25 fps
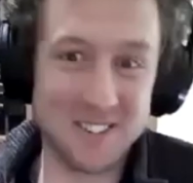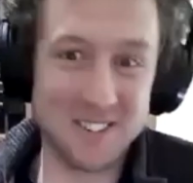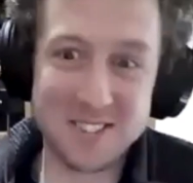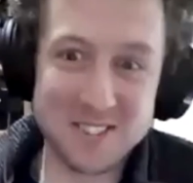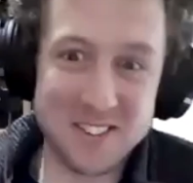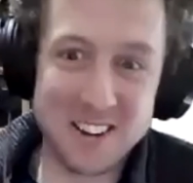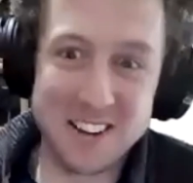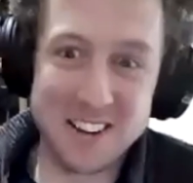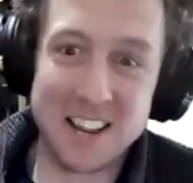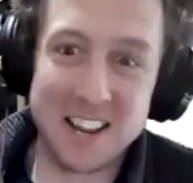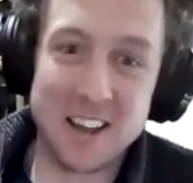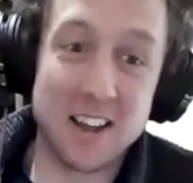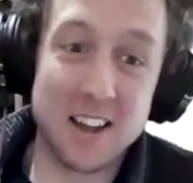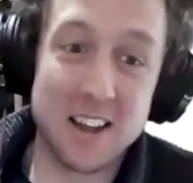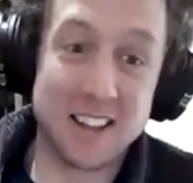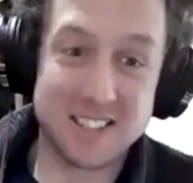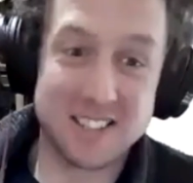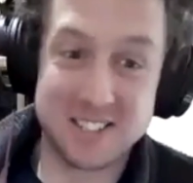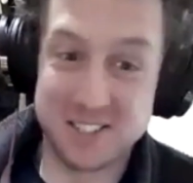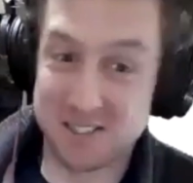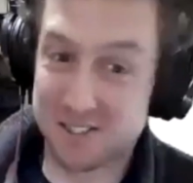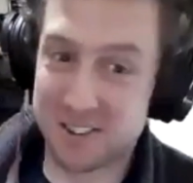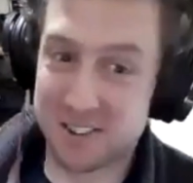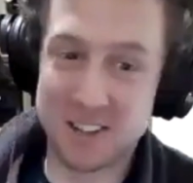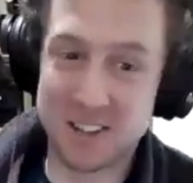quite. Do
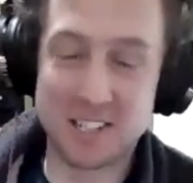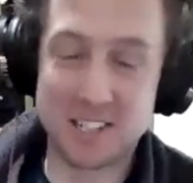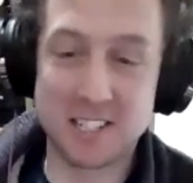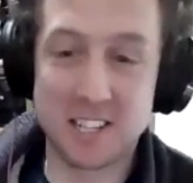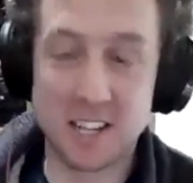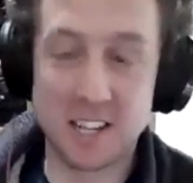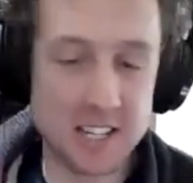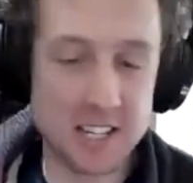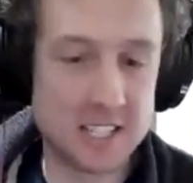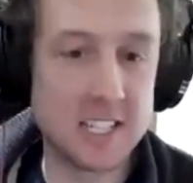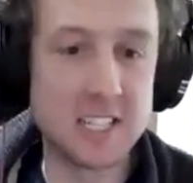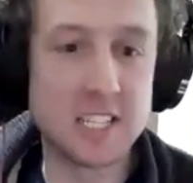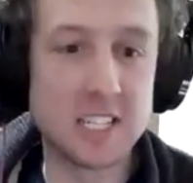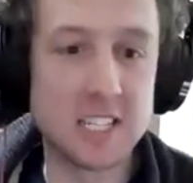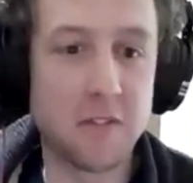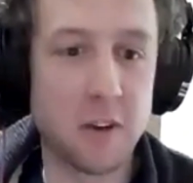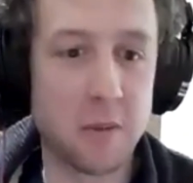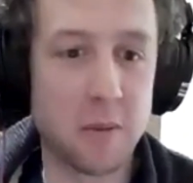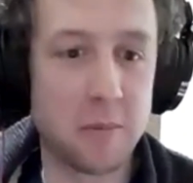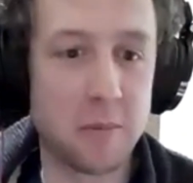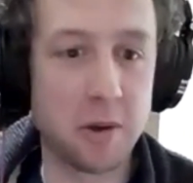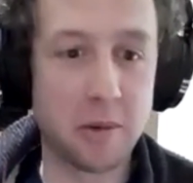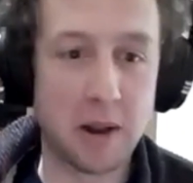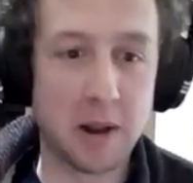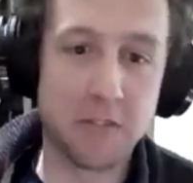you know? It's easy for
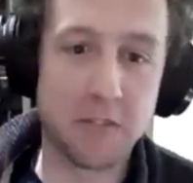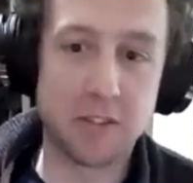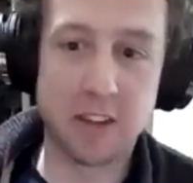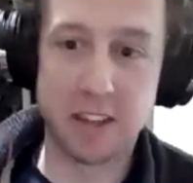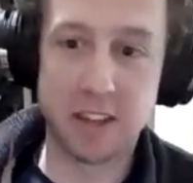me when I've got the